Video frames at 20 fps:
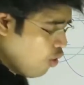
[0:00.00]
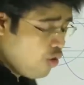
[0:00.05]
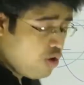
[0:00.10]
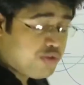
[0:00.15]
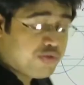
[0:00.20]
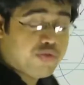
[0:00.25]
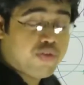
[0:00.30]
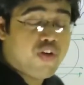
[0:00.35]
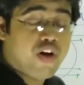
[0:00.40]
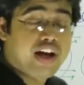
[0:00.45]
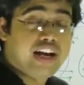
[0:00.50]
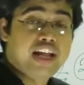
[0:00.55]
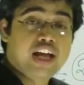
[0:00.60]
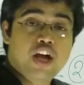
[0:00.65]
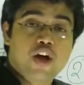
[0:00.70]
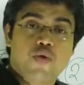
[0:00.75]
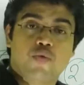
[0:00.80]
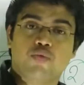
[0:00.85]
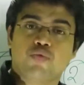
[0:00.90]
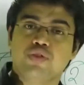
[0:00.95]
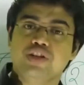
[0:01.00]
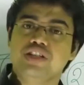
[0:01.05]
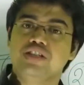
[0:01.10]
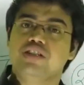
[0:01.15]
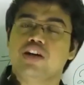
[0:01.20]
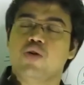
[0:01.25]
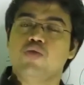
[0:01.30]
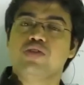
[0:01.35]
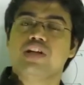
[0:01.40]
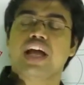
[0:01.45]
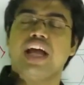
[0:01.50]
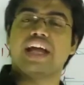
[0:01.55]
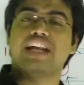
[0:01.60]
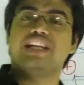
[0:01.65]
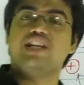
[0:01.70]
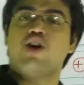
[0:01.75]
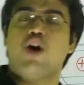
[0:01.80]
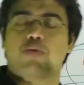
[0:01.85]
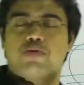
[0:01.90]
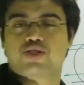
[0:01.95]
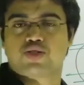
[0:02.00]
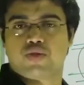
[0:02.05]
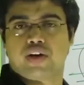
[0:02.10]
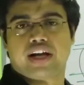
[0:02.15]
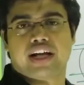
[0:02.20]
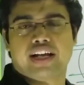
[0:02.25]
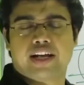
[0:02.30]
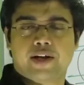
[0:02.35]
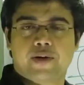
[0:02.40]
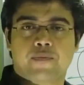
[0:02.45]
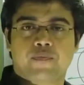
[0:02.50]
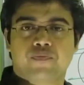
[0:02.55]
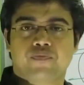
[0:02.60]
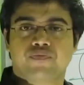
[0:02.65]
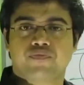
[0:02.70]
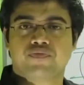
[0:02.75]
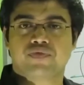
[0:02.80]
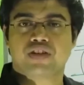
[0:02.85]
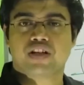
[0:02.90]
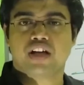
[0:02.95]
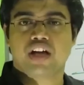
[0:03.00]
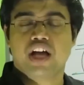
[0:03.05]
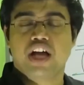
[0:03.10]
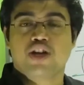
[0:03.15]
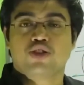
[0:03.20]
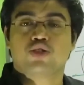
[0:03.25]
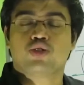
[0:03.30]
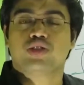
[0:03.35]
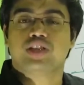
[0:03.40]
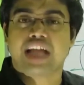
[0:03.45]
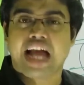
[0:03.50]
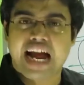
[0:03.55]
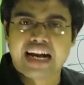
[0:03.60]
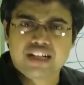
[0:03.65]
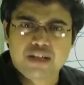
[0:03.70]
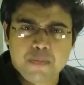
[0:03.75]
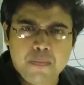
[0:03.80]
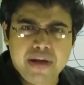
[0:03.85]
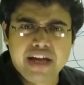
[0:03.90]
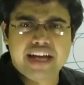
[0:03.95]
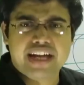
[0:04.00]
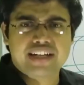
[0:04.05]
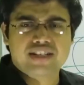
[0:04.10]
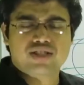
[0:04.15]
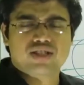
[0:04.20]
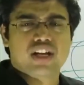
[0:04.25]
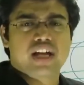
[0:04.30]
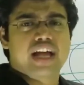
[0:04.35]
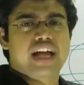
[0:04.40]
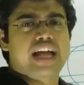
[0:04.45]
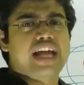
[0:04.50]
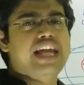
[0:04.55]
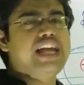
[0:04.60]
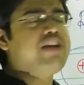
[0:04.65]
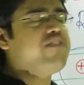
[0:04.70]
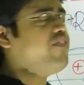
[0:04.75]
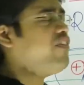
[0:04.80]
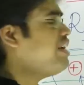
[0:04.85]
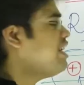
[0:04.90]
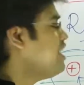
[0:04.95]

gold foil without any obstacle. So that means if